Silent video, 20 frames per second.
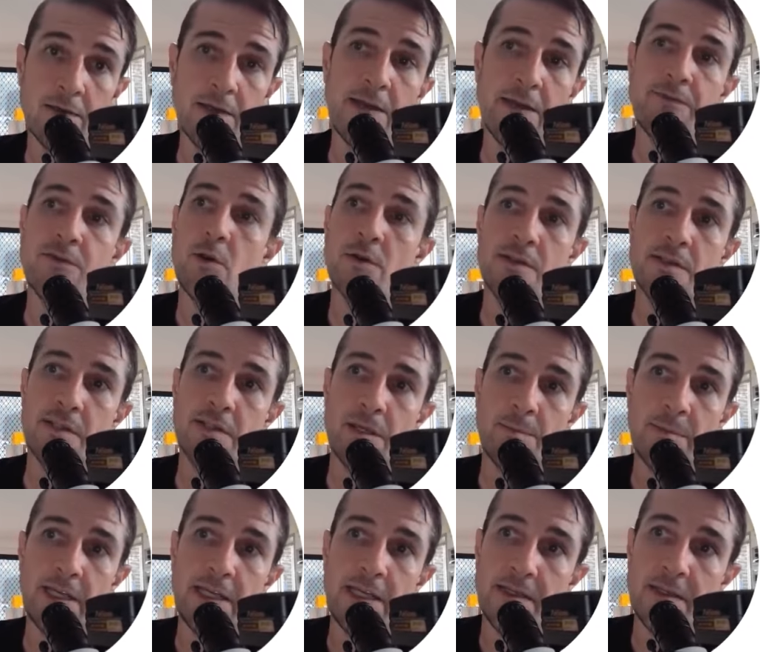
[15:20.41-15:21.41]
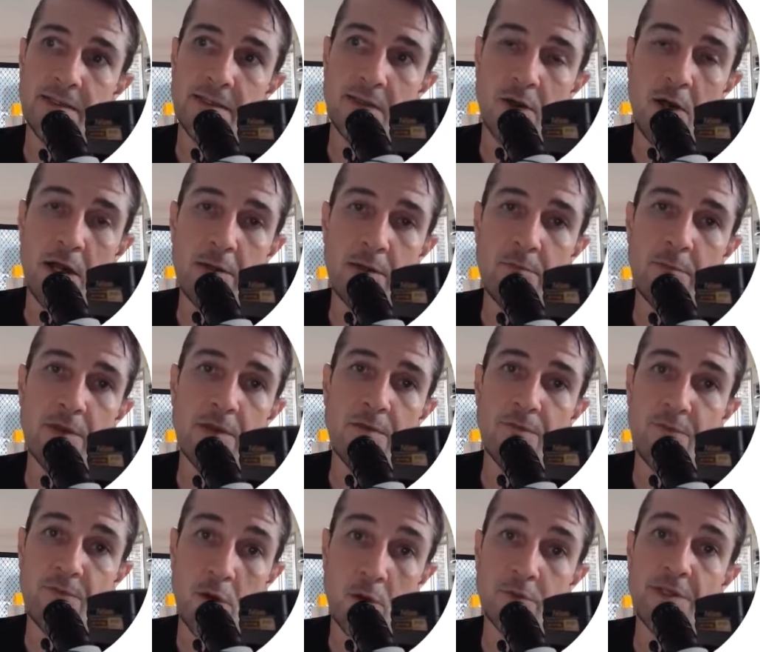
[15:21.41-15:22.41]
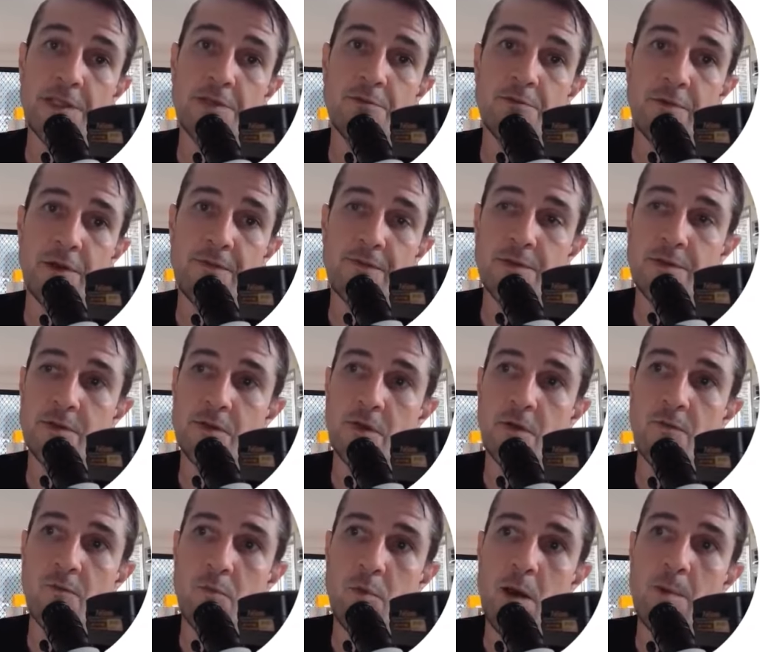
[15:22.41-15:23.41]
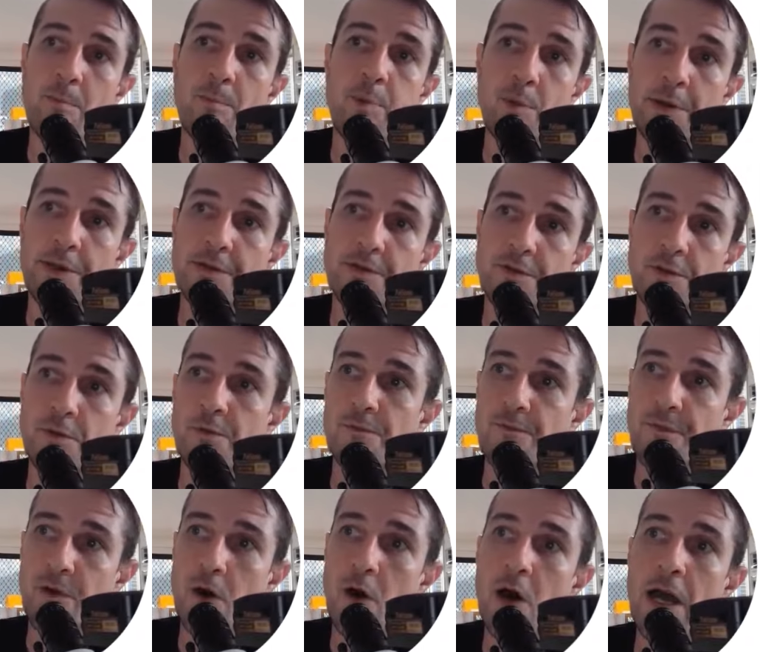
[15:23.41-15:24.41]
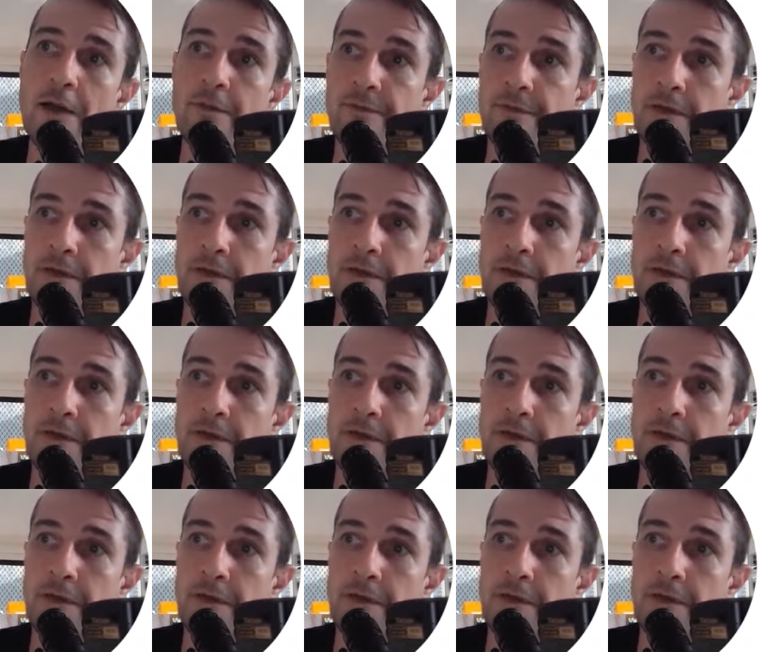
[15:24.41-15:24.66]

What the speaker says: They've got something inside with a voltage reference of 1.25.